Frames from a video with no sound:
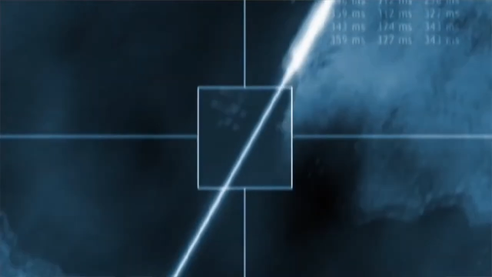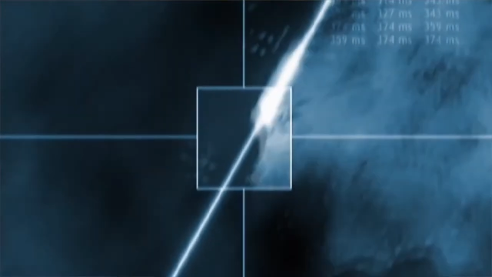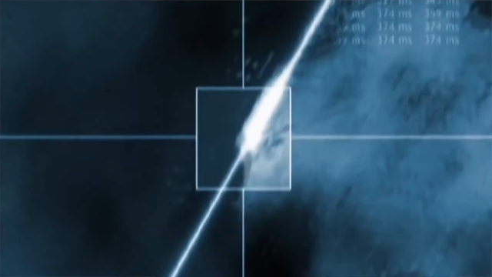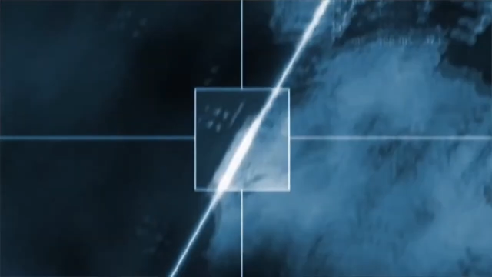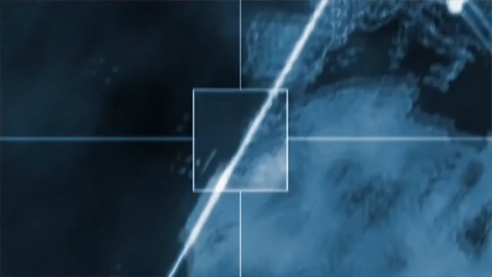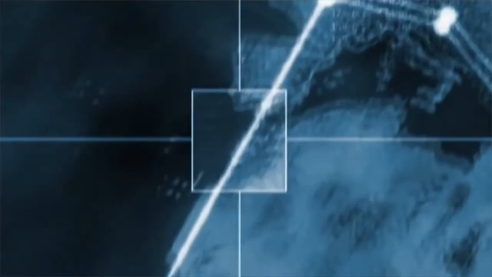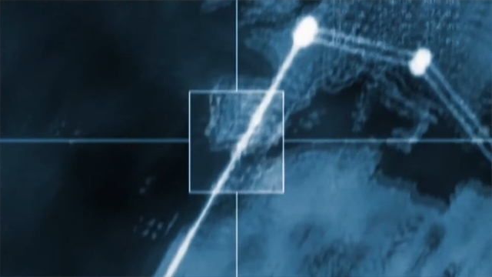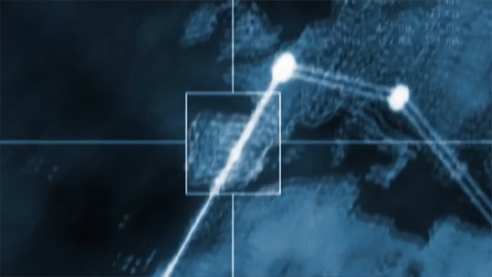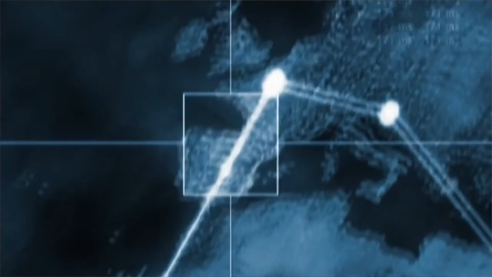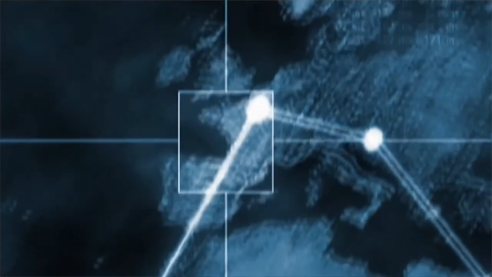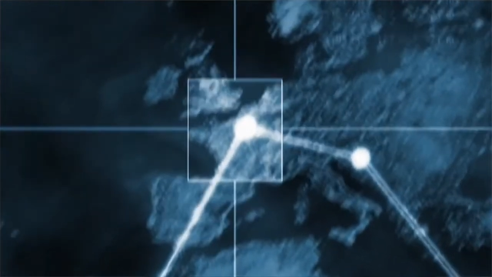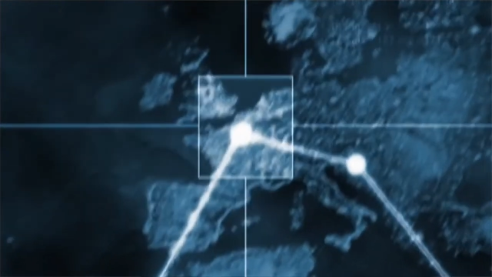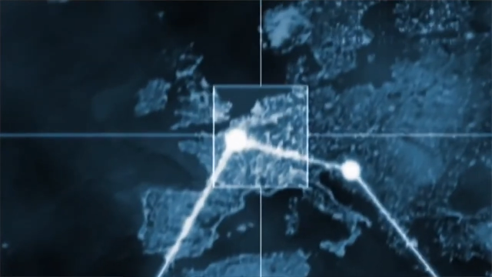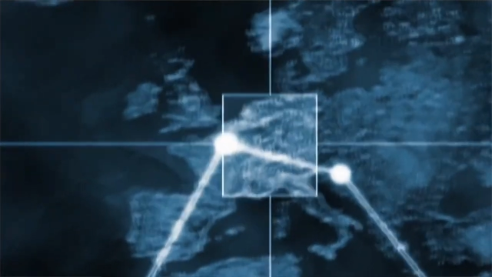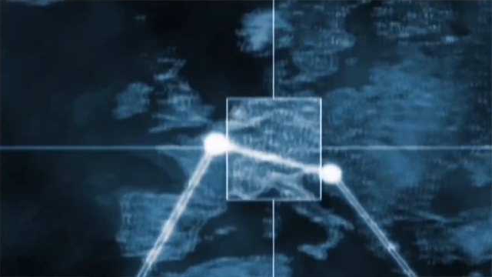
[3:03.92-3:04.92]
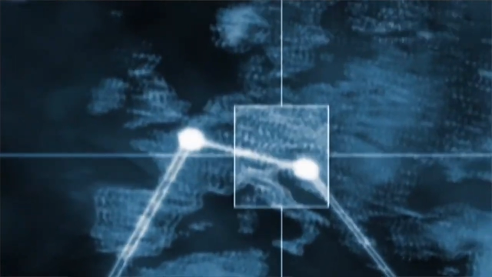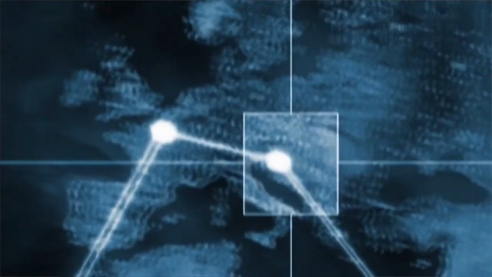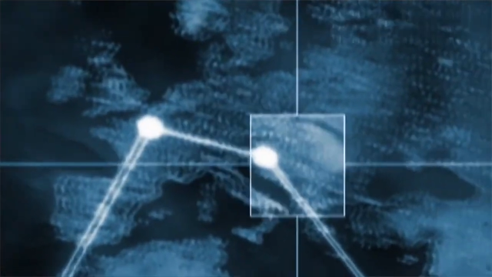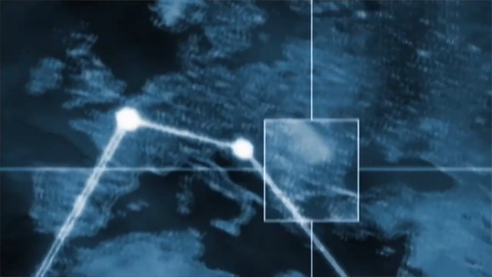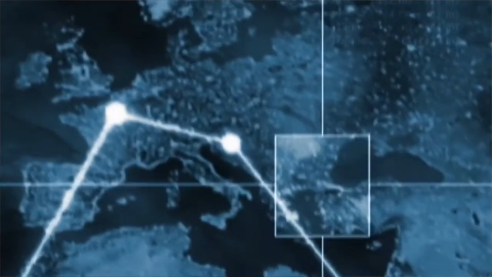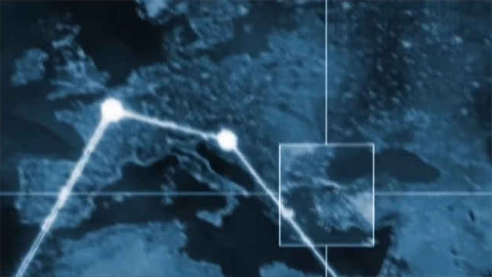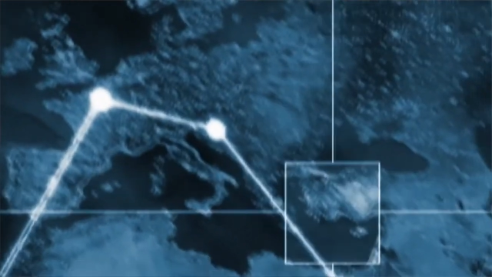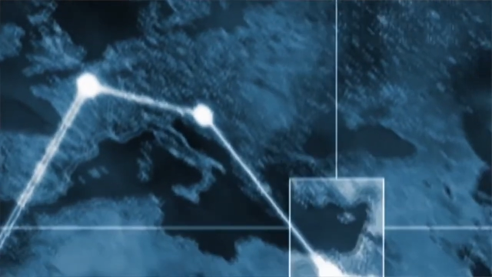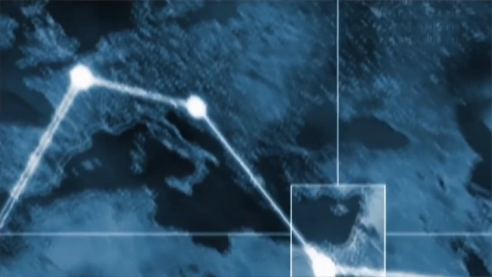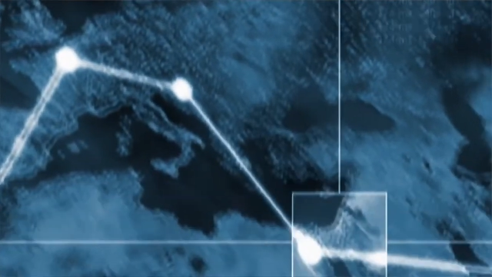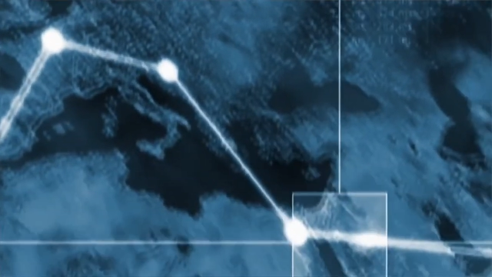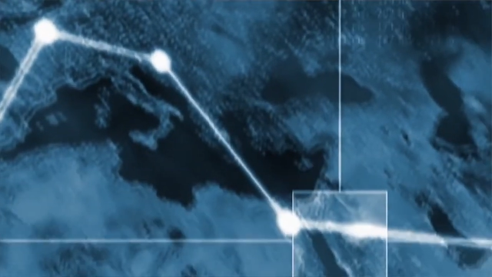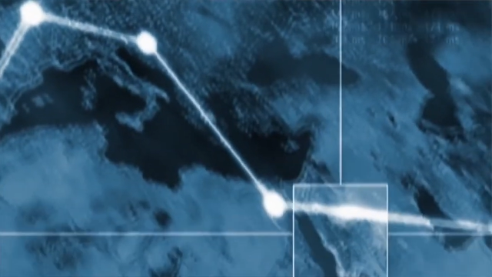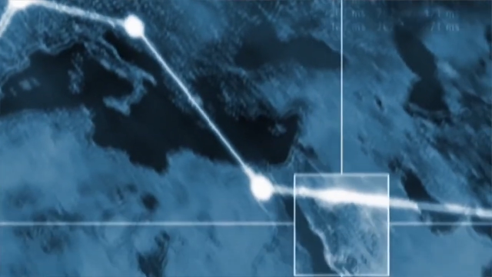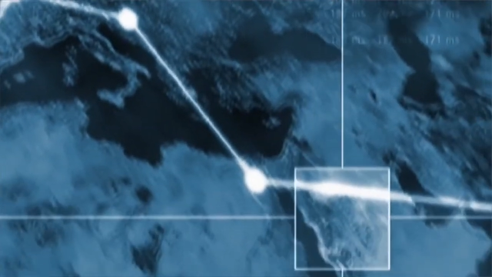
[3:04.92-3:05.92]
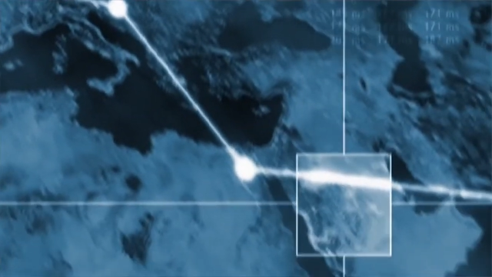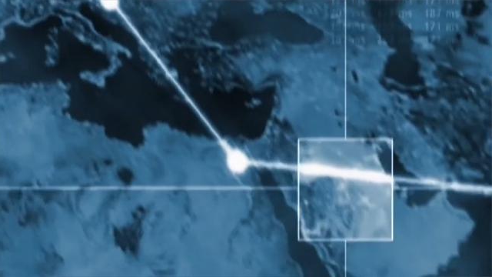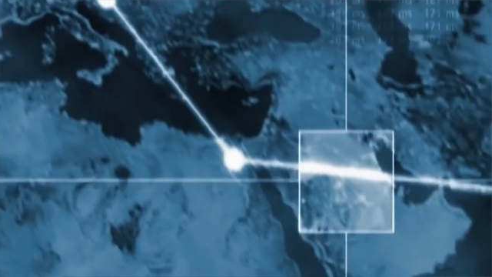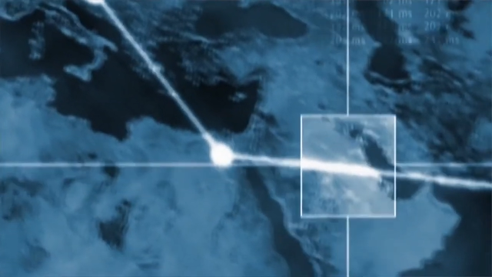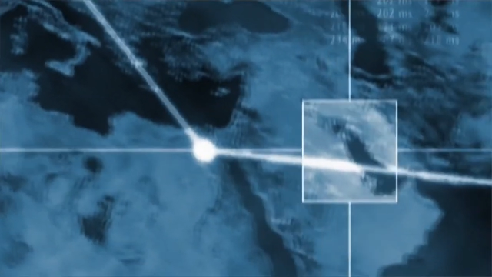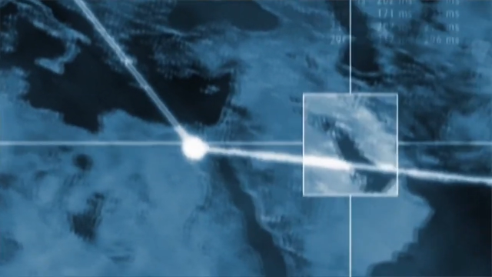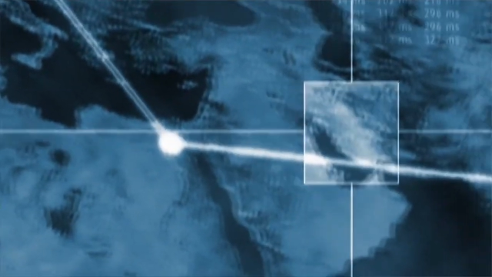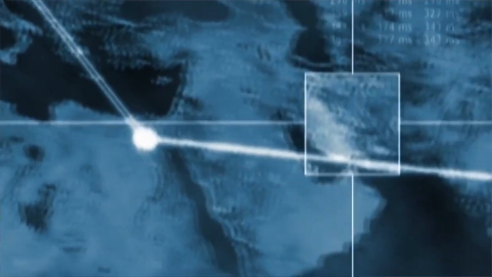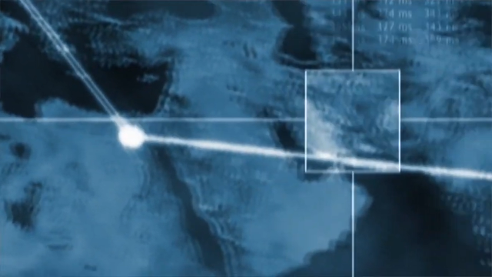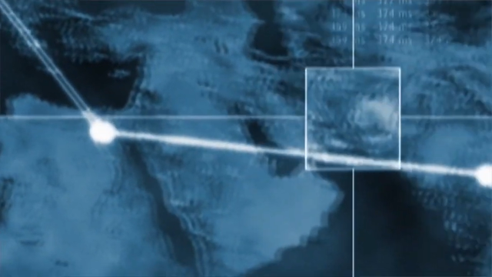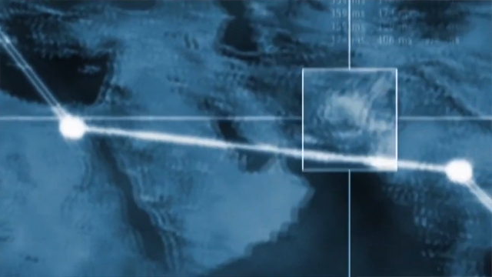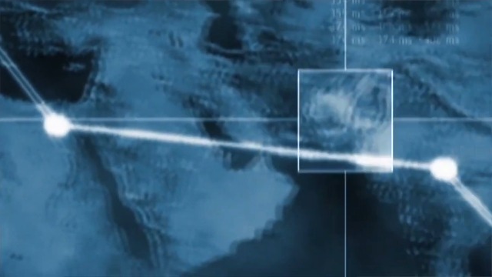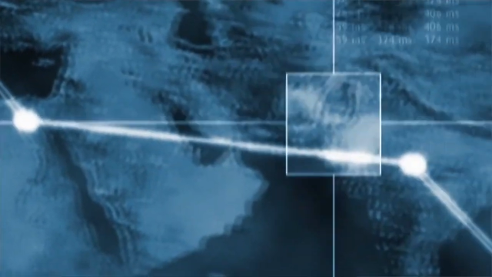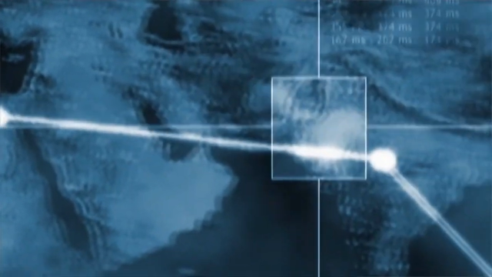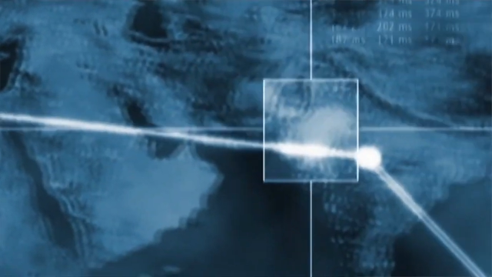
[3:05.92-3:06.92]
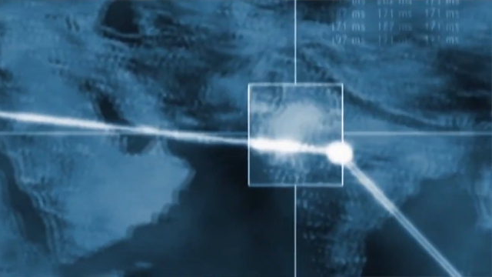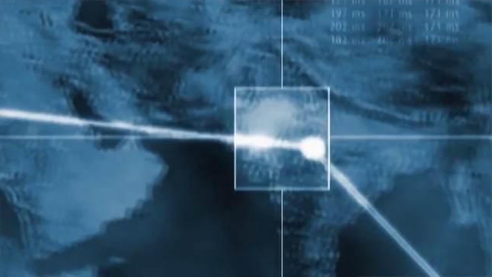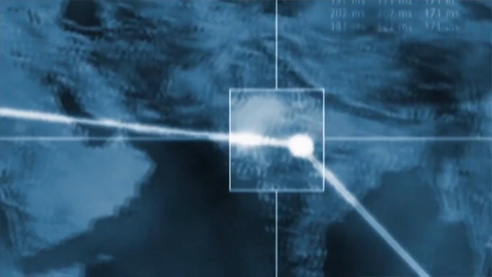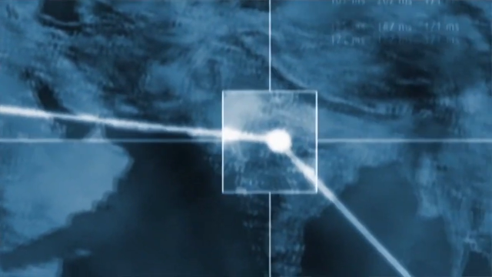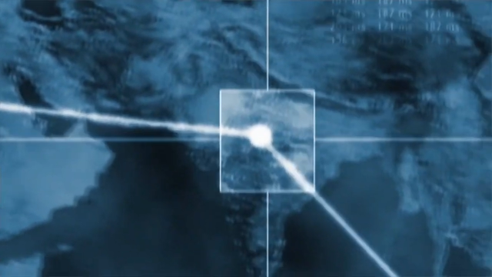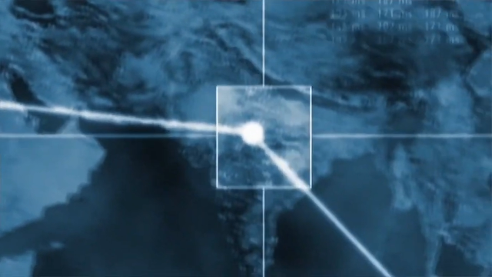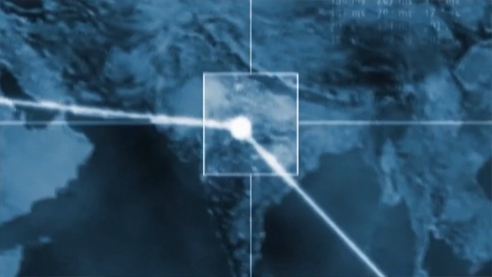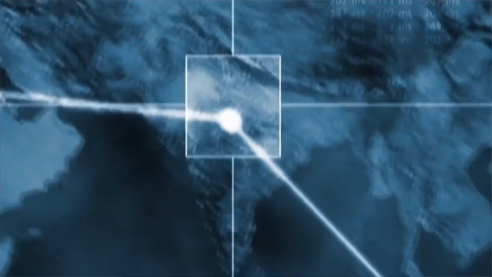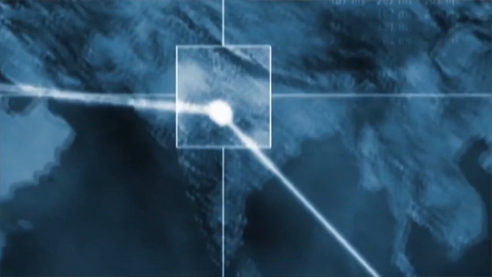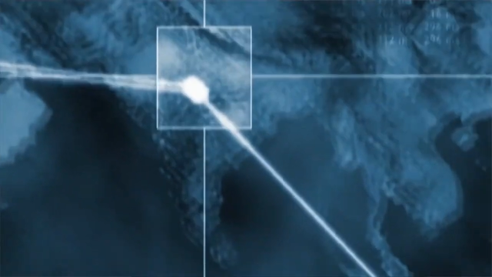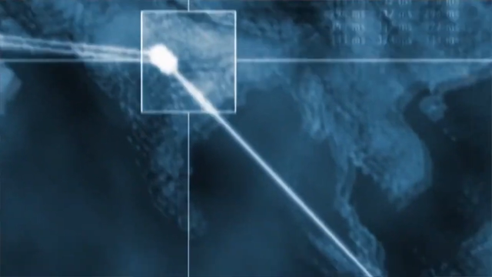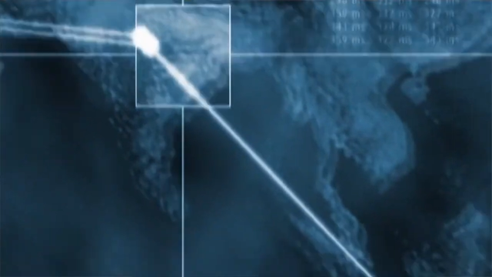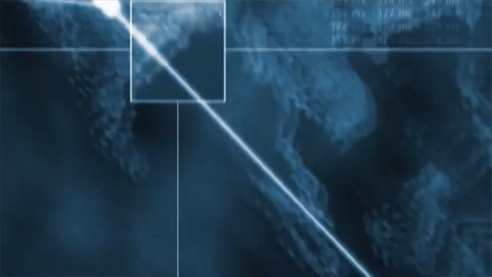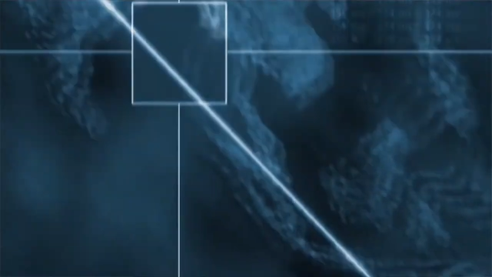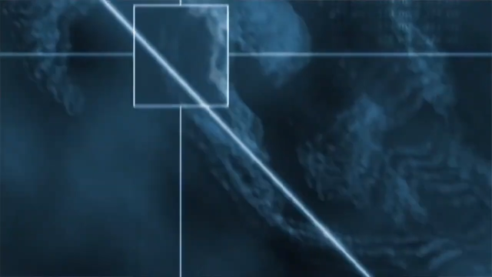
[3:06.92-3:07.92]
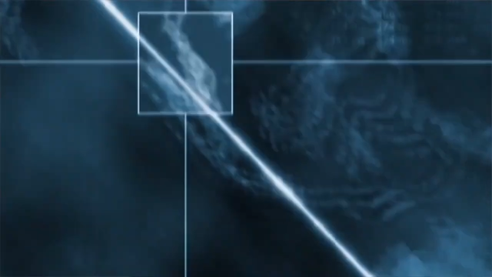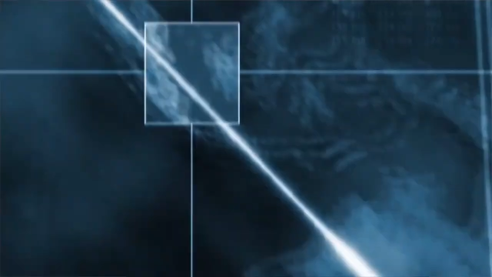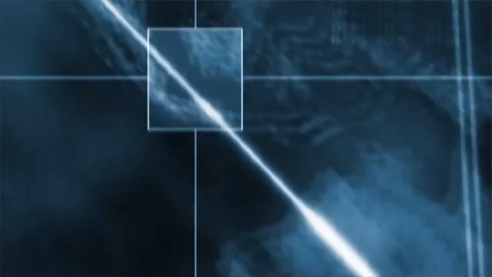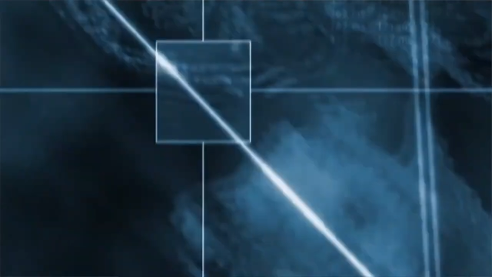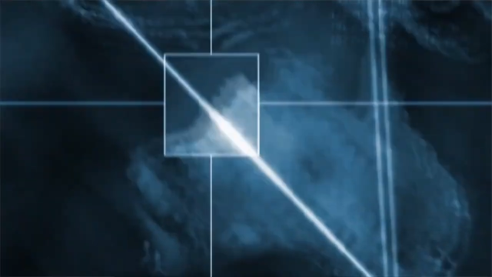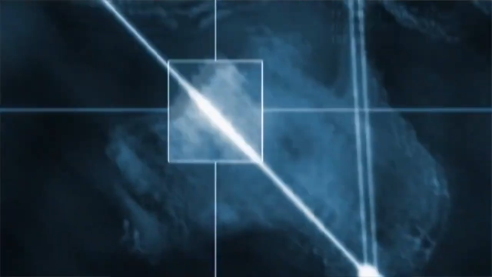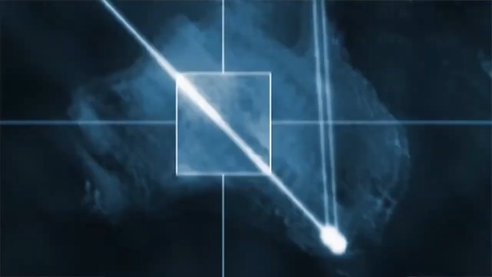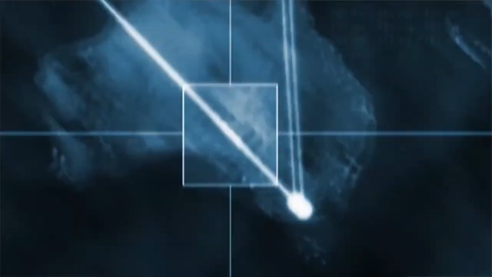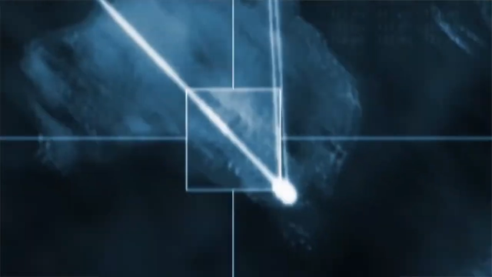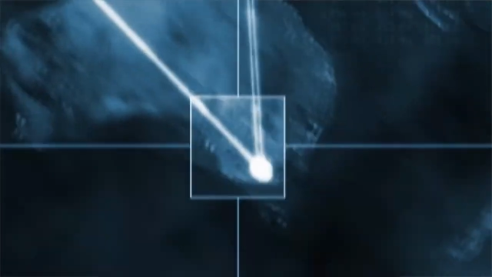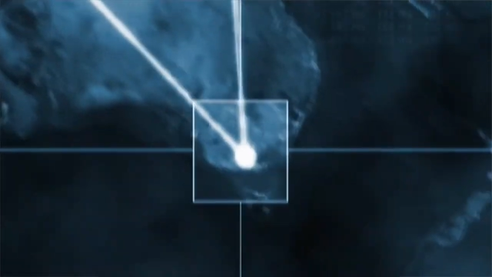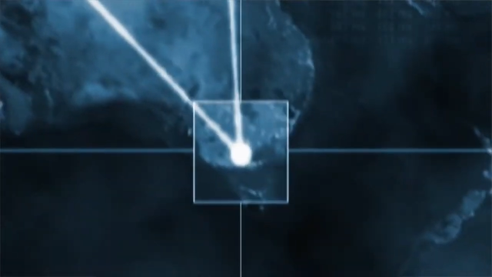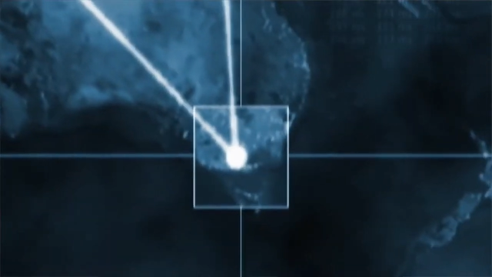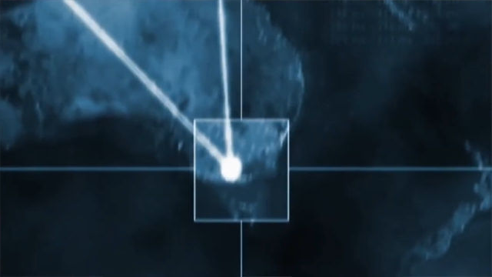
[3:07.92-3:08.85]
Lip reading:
No face is visible, so there are no lips to read.